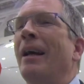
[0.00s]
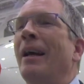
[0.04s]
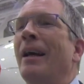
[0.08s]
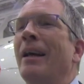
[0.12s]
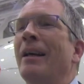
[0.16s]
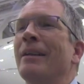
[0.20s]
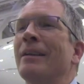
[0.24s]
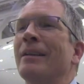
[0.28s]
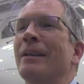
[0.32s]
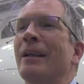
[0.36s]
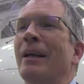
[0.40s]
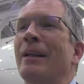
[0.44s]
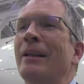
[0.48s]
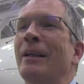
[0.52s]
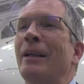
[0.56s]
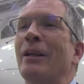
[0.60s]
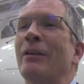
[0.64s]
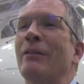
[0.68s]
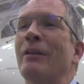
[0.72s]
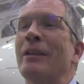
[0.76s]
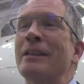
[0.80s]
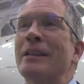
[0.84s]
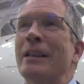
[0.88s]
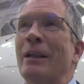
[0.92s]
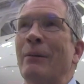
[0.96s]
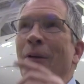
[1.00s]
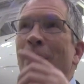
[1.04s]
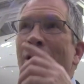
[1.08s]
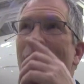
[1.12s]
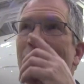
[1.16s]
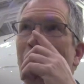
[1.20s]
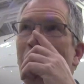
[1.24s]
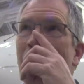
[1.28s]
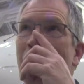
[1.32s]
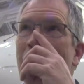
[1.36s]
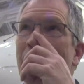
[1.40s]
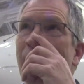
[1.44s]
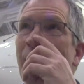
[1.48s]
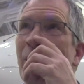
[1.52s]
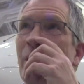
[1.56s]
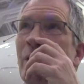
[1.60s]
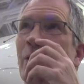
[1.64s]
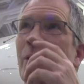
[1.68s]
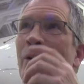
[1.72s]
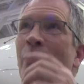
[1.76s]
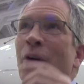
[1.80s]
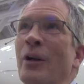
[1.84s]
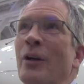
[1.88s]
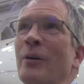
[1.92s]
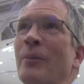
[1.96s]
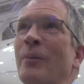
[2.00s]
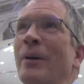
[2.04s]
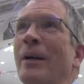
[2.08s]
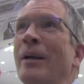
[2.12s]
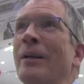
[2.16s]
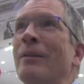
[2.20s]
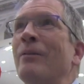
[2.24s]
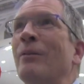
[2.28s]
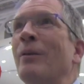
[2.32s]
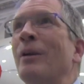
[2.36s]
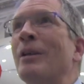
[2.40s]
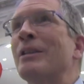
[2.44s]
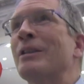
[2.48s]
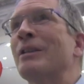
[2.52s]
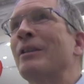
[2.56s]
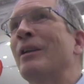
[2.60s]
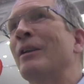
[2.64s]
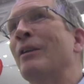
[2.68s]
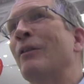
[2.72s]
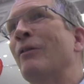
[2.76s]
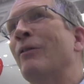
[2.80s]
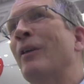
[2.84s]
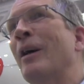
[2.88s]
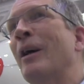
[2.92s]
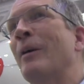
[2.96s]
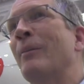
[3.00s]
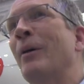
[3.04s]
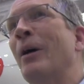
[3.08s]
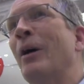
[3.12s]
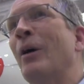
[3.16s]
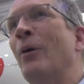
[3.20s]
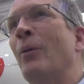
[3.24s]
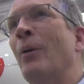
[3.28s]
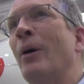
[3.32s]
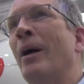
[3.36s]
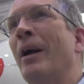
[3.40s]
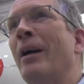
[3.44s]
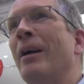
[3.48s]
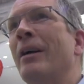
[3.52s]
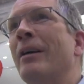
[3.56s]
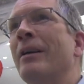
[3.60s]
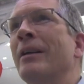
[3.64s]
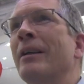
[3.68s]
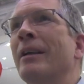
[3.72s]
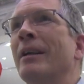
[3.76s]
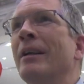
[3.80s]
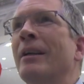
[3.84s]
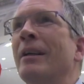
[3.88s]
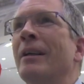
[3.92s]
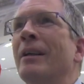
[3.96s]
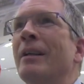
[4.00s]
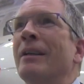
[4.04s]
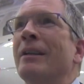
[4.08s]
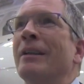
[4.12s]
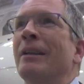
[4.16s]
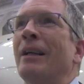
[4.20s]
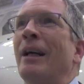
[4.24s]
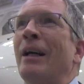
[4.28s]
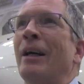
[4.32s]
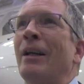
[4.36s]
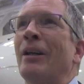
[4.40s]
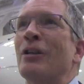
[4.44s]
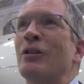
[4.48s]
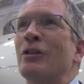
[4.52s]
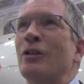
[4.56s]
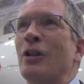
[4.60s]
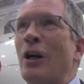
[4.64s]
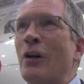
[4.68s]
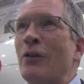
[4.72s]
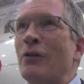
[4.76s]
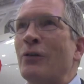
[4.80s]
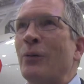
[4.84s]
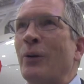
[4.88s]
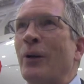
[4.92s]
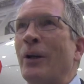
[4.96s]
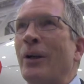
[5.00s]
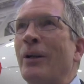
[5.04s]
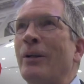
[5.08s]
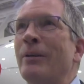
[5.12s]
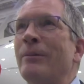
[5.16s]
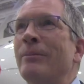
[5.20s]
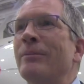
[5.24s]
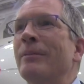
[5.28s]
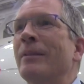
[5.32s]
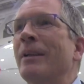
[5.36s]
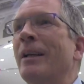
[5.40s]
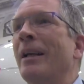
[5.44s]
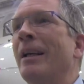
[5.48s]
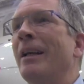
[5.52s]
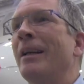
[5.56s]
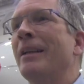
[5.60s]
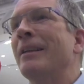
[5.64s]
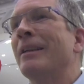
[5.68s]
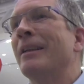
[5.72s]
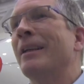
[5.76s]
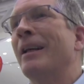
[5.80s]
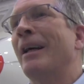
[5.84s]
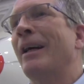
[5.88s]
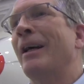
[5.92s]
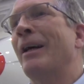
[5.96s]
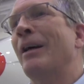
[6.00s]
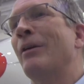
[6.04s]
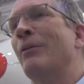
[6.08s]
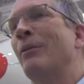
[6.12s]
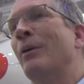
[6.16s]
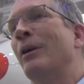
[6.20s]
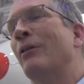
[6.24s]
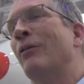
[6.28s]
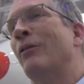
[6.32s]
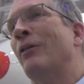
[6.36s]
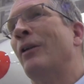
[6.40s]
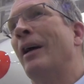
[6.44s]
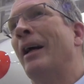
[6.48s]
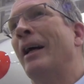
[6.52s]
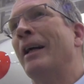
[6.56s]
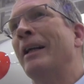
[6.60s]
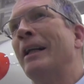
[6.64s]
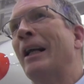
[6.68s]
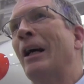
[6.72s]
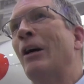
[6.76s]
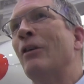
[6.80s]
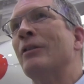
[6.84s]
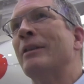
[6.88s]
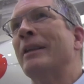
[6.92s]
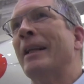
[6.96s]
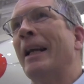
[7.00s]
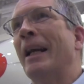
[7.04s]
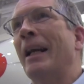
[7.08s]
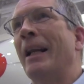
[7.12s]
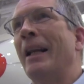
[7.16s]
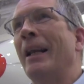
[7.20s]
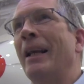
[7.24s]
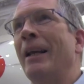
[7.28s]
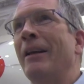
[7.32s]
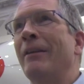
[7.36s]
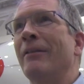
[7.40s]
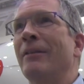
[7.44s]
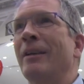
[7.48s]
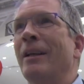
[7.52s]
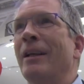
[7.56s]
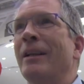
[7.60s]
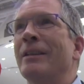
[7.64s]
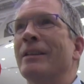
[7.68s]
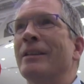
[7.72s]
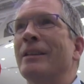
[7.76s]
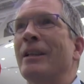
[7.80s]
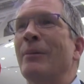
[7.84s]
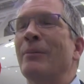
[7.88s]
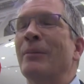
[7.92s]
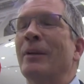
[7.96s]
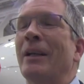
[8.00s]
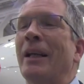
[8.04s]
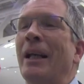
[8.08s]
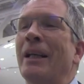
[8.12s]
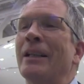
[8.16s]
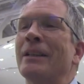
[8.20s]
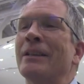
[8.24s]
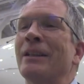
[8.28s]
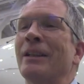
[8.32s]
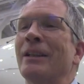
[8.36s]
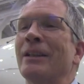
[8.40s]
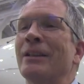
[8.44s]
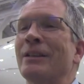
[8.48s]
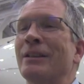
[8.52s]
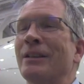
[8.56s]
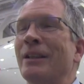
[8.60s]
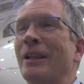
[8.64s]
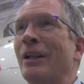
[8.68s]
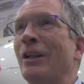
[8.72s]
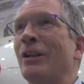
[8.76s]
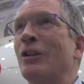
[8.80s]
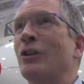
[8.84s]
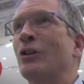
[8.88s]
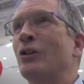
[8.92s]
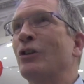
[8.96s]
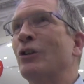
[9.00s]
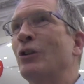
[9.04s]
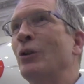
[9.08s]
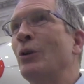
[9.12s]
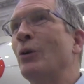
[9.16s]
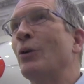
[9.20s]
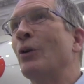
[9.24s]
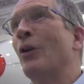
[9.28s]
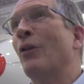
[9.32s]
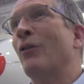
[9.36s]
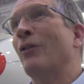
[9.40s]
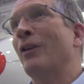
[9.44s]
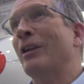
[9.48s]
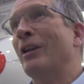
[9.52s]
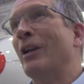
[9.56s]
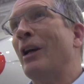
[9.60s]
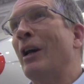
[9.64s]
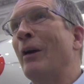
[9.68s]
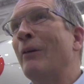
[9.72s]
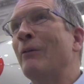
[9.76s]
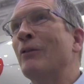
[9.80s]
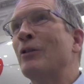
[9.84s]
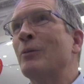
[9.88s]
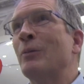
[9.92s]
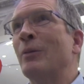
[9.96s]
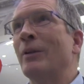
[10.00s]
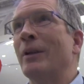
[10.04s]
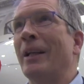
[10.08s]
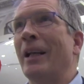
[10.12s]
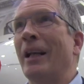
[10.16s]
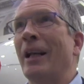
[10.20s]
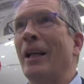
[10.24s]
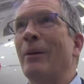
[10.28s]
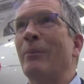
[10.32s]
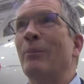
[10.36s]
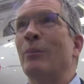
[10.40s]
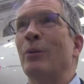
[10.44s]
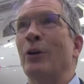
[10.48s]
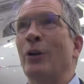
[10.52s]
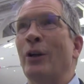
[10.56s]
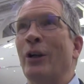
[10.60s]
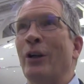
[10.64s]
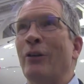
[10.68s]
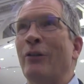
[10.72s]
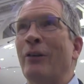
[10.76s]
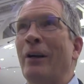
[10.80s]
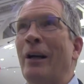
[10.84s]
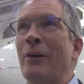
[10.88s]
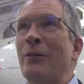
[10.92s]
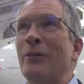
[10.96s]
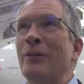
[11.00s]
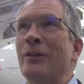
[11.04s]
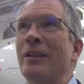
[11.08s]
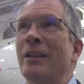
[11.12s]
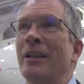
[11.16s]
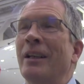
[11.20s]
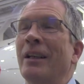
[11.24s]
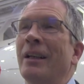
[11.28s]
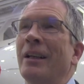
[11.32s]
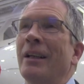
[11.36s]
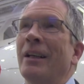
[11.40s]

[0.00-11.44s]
And uh, the other risk that we talked about quite a bit was on the fly-by-wire, uh, the software, and uh, we're flying now daily, in some cases uh, two or three times per day per aircraft